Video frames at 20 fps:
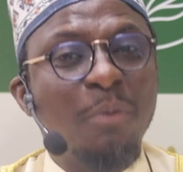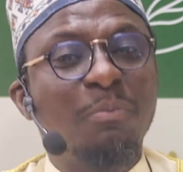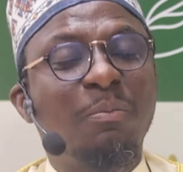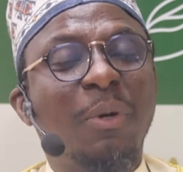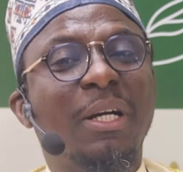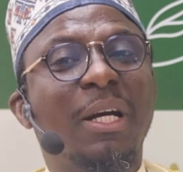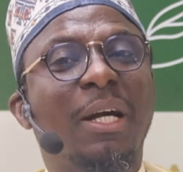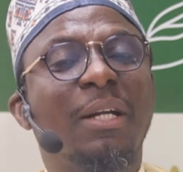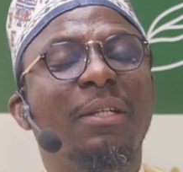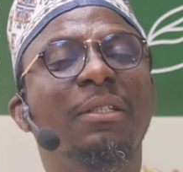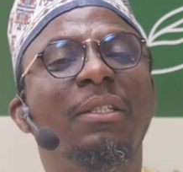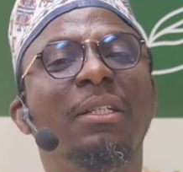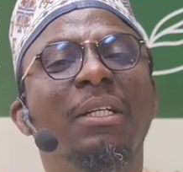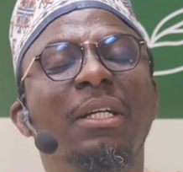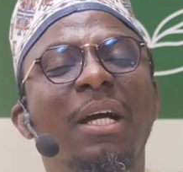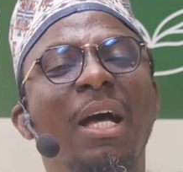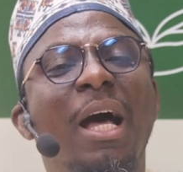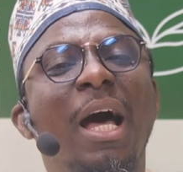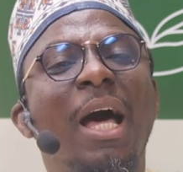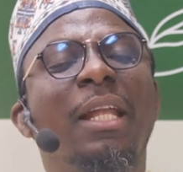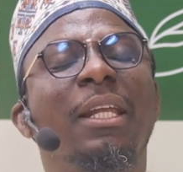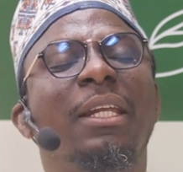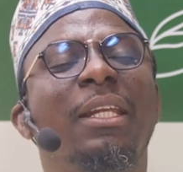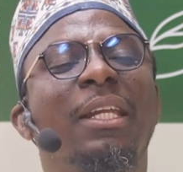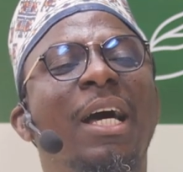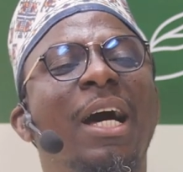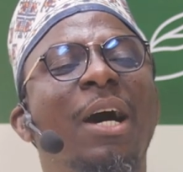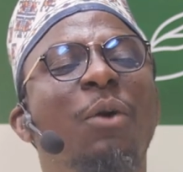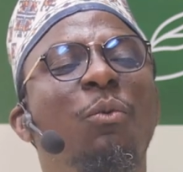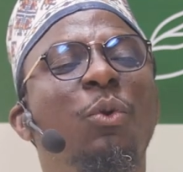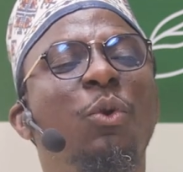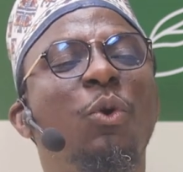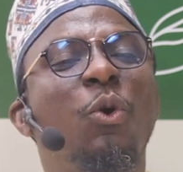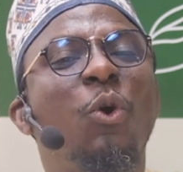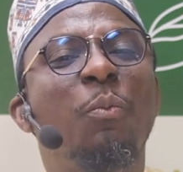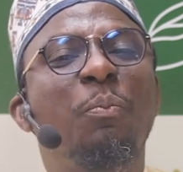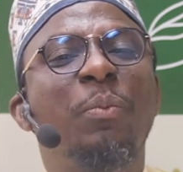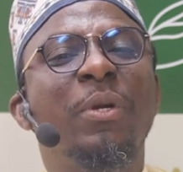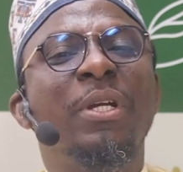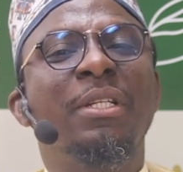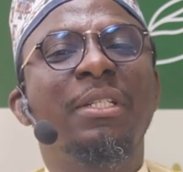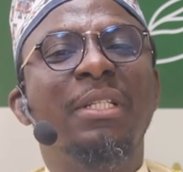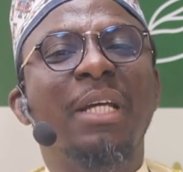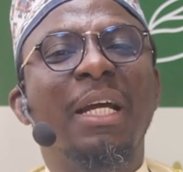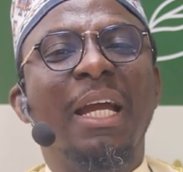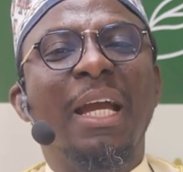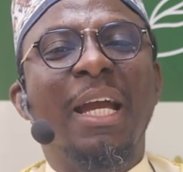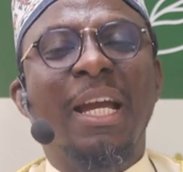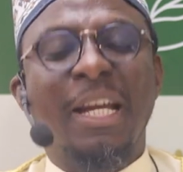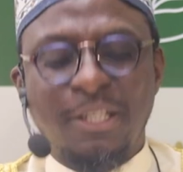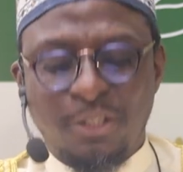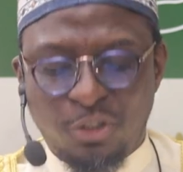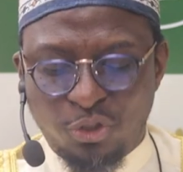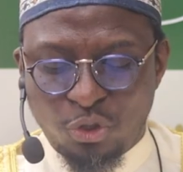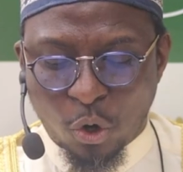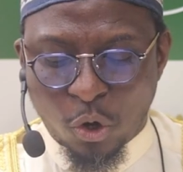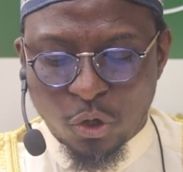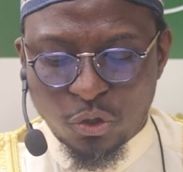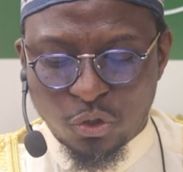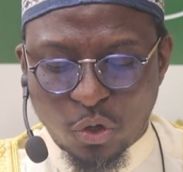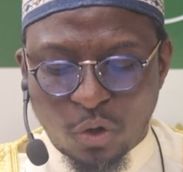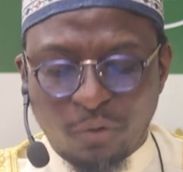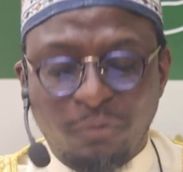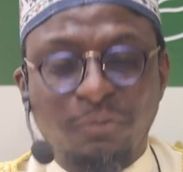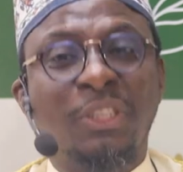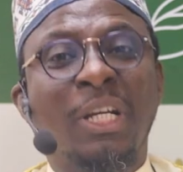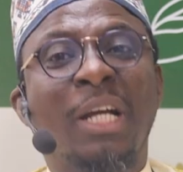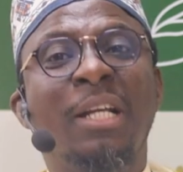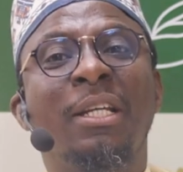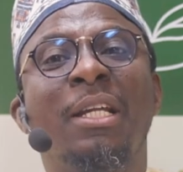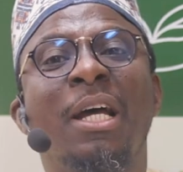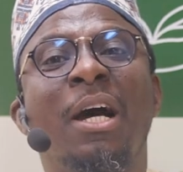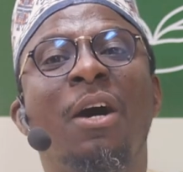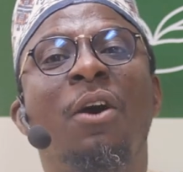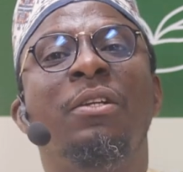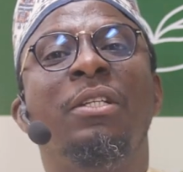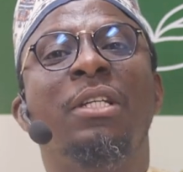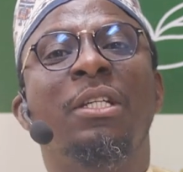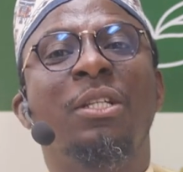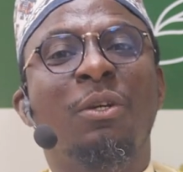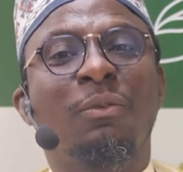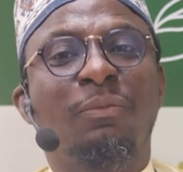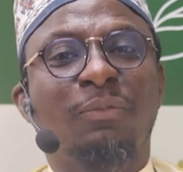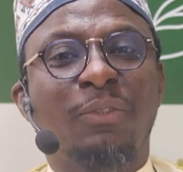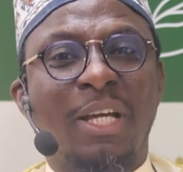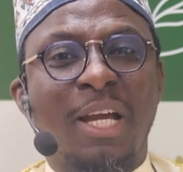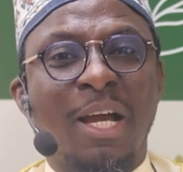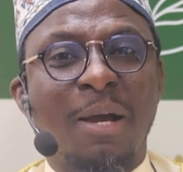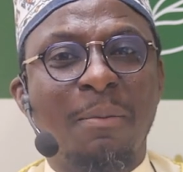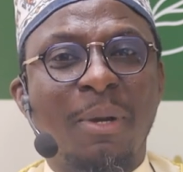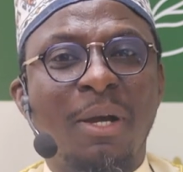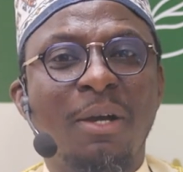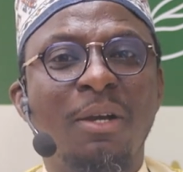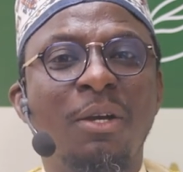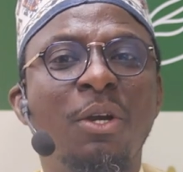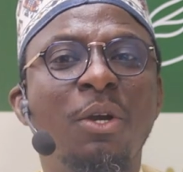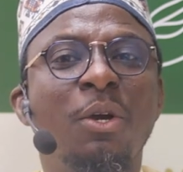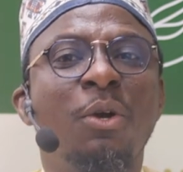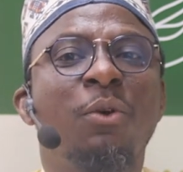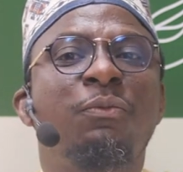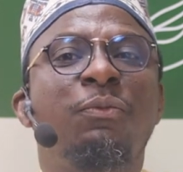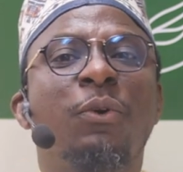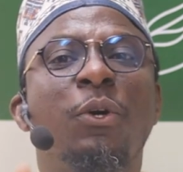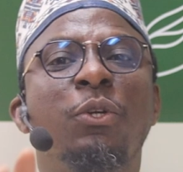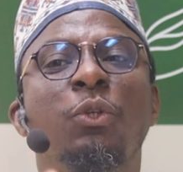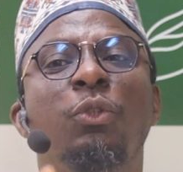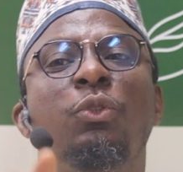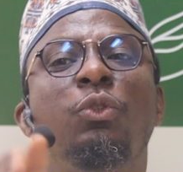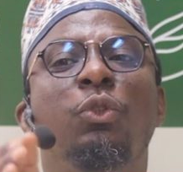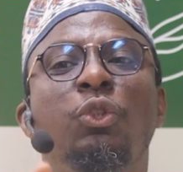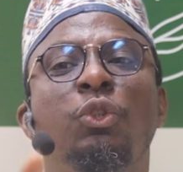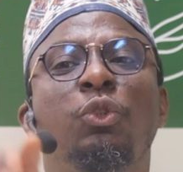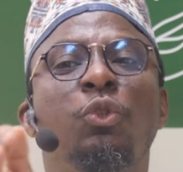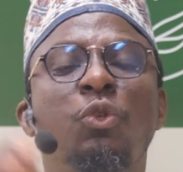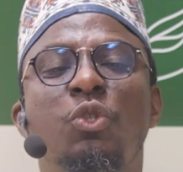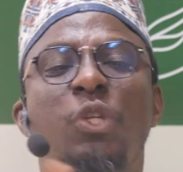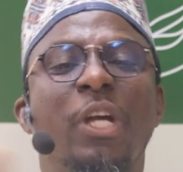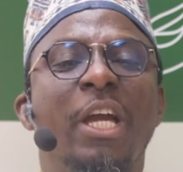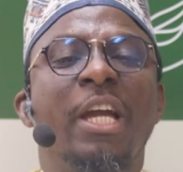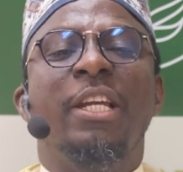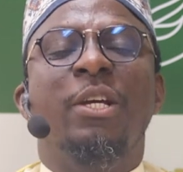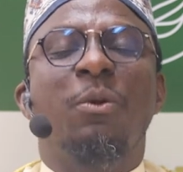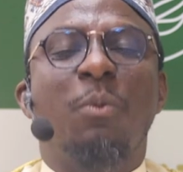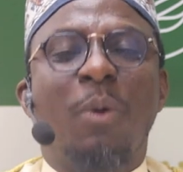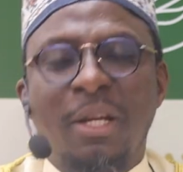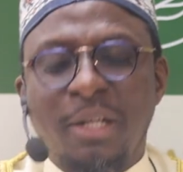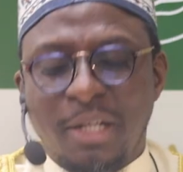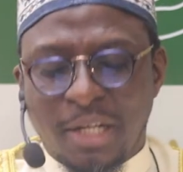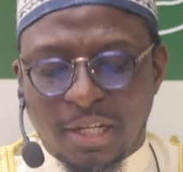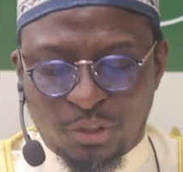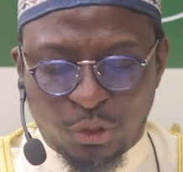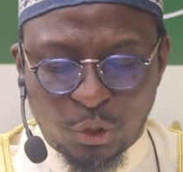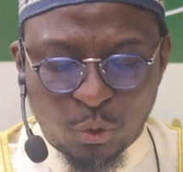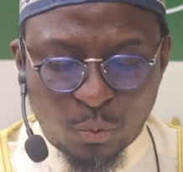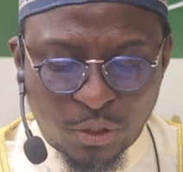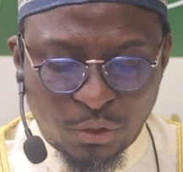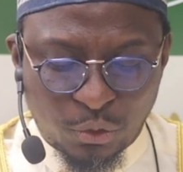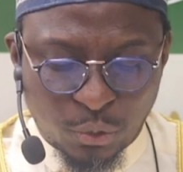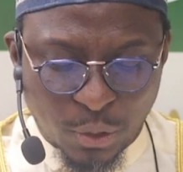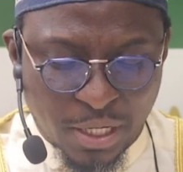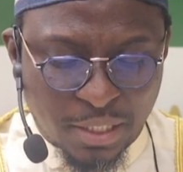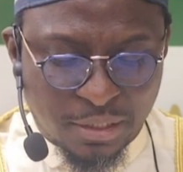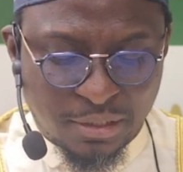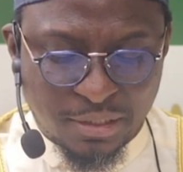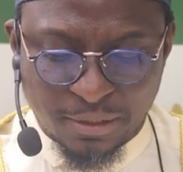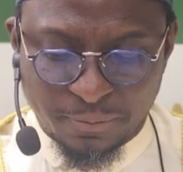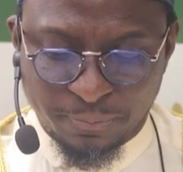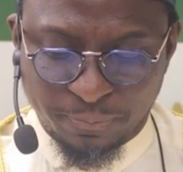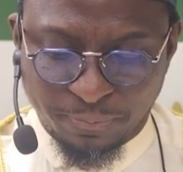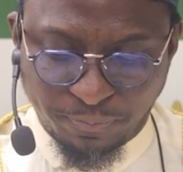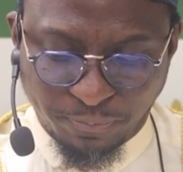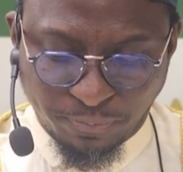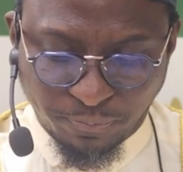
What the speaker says: Abu Bakr, Allah will open the 8 doors of Jannah on the day of Qiyamah for you to choose anyone that you want to enter.